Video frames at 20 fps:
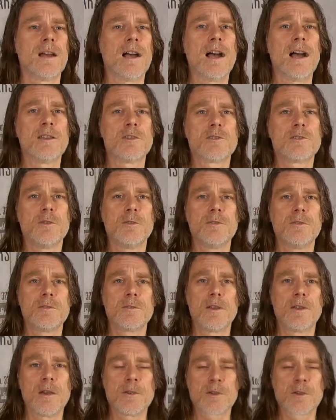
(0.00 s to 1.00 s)
answering
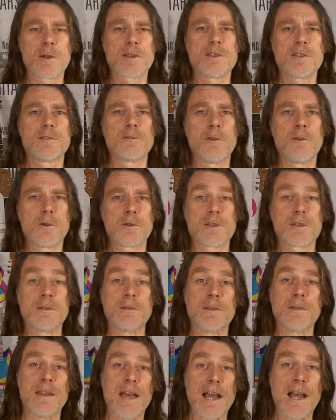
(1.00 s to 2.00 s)
those questions for us
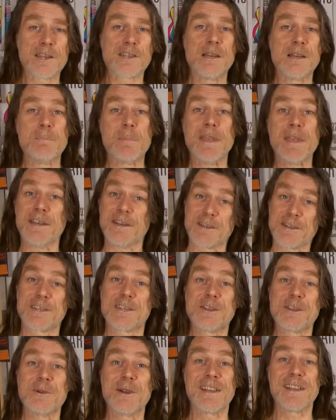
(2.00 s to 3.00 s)
and actually beating us
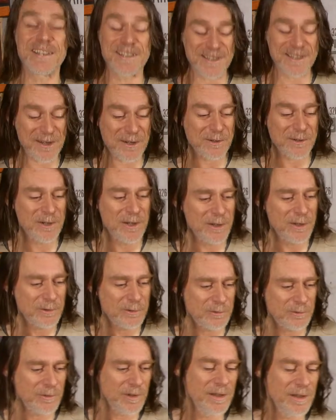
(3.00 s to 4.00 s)
to it. So
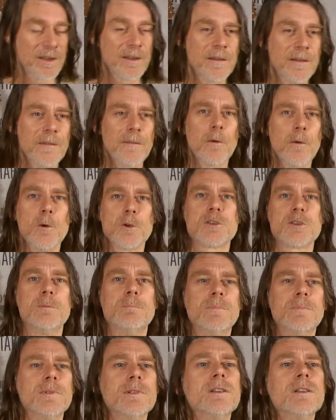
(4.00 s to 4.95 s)
awesome.